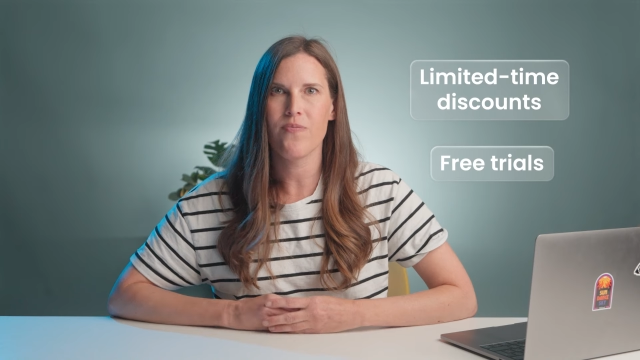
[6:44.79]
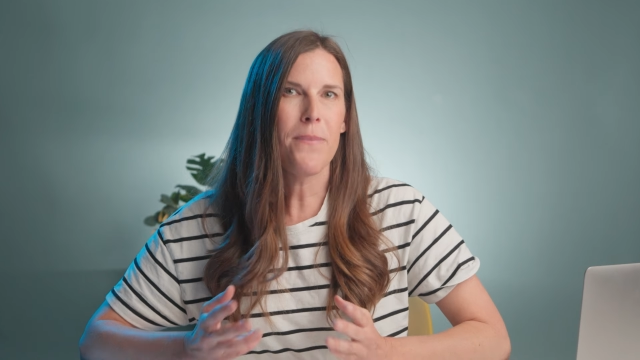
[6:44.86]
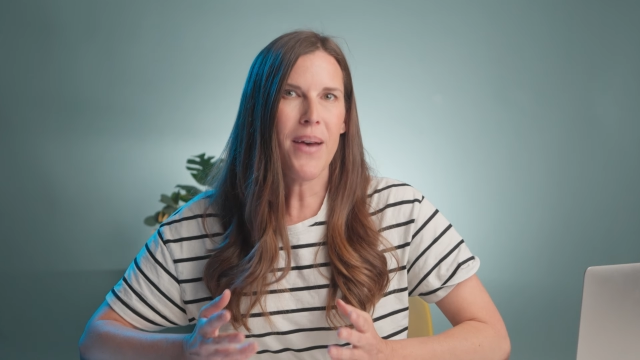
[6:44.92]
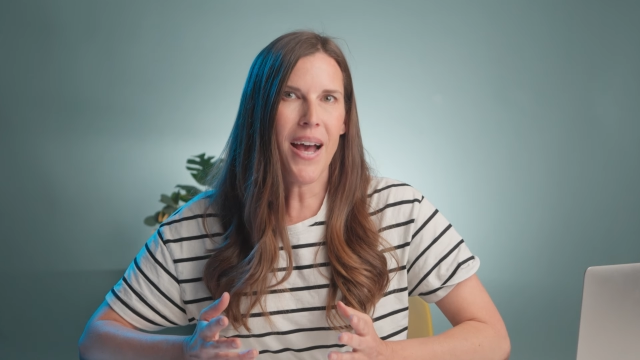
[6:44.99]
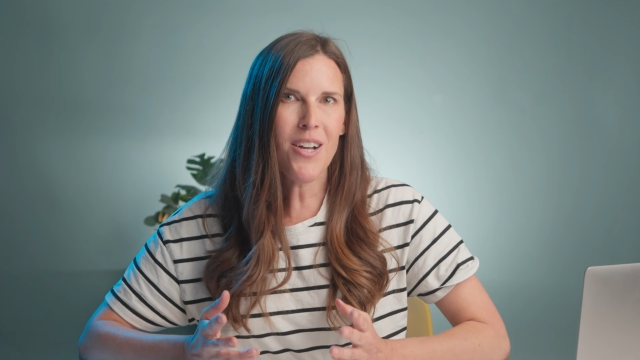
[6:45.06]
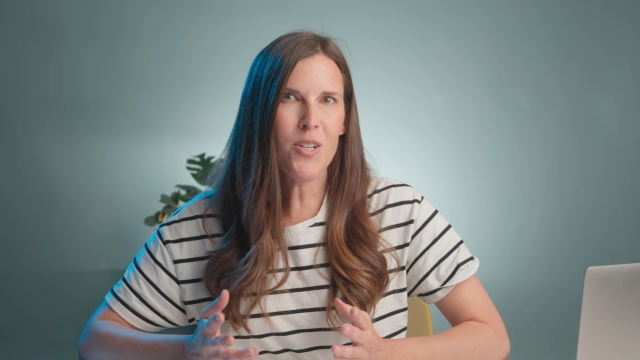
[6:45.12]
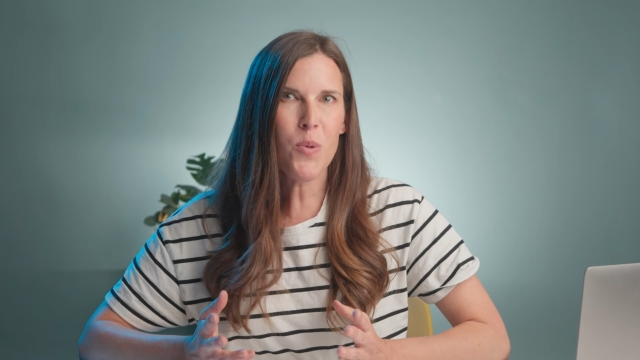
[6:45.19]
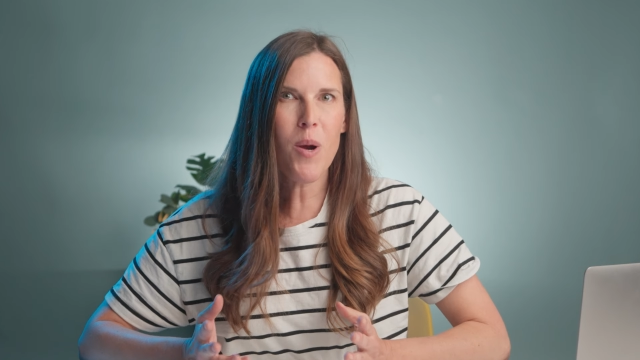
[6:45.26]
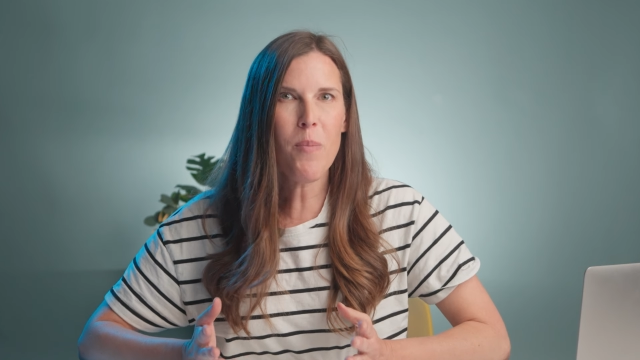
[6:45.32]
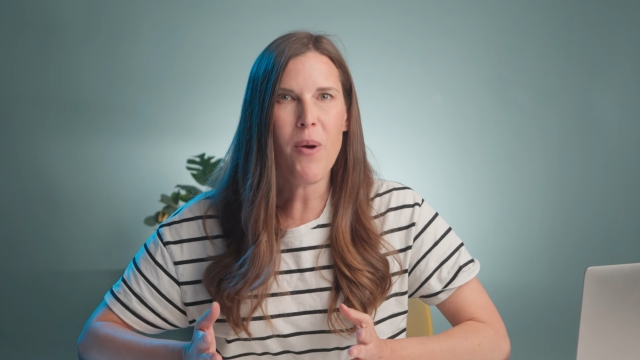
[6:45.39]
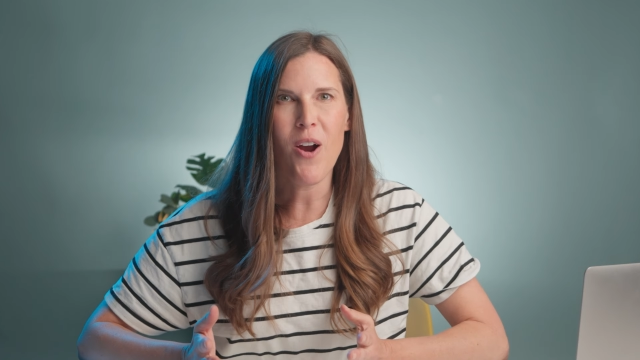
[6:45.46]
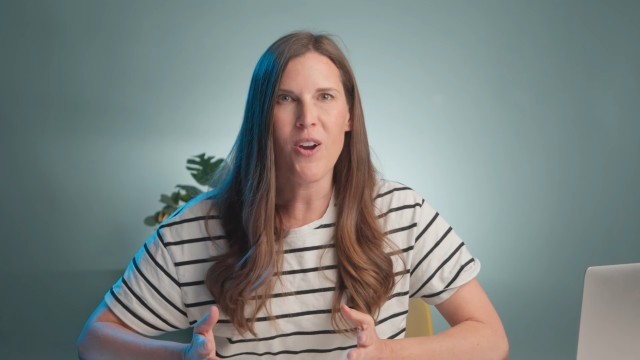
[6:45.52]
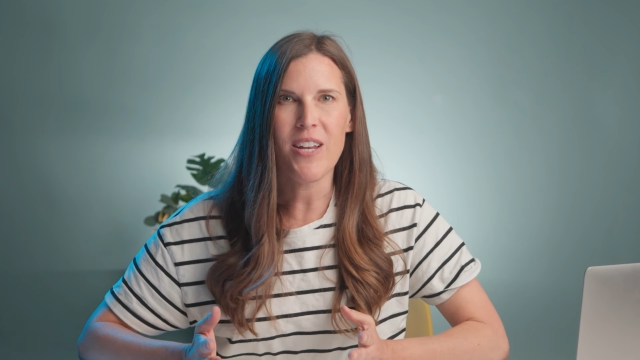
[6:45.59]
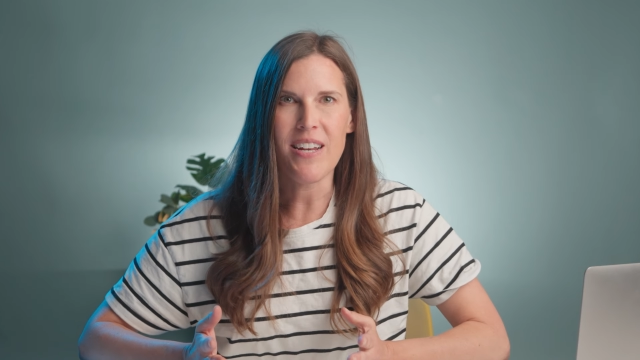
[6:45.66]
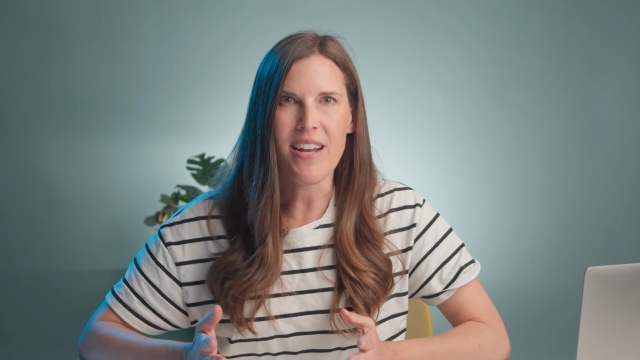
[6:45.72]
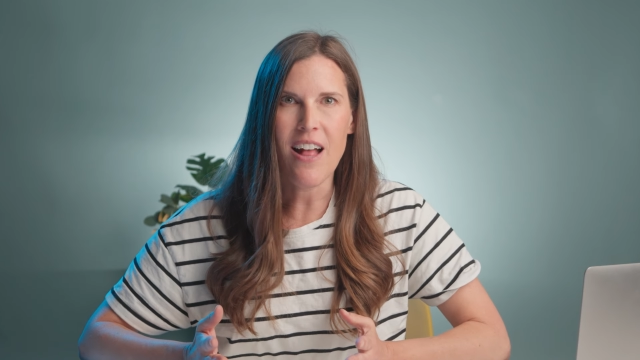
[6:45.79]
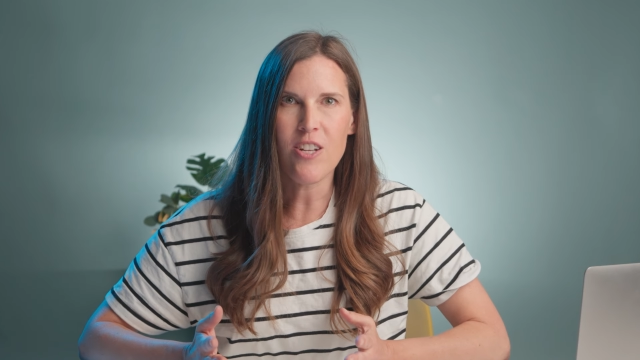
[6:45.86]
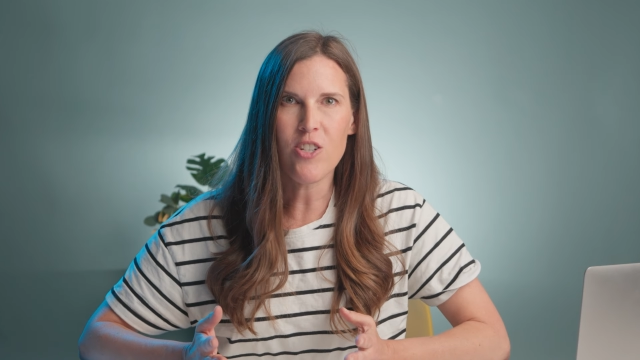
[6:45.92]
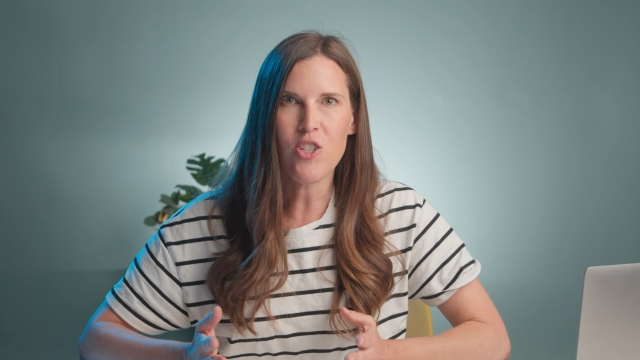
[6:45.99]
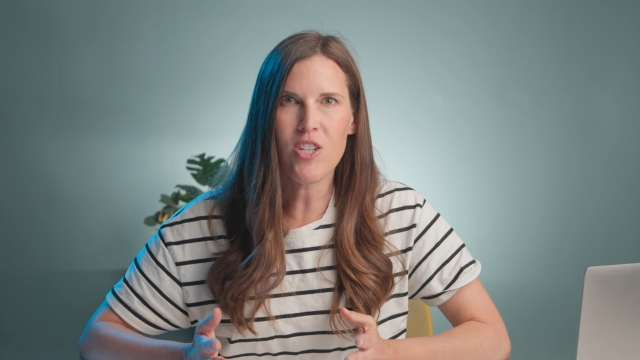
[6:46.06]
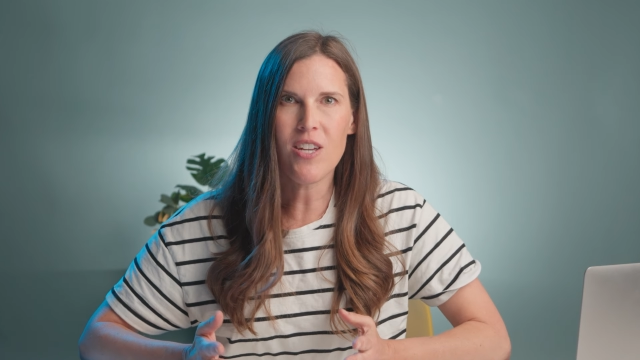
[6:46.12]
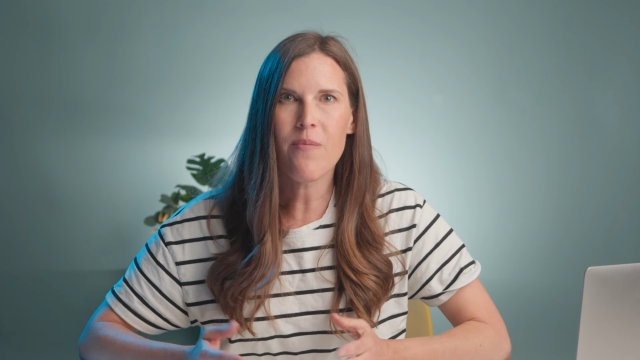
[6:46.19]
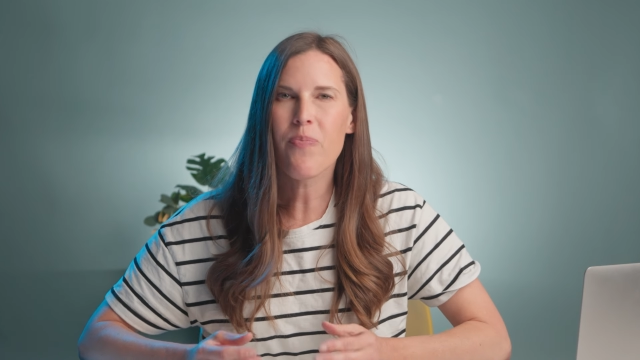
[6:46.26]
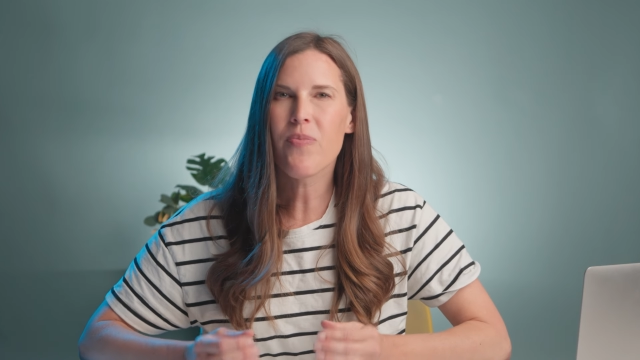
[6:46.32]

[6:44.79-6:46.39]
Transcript: Back to our party analogy.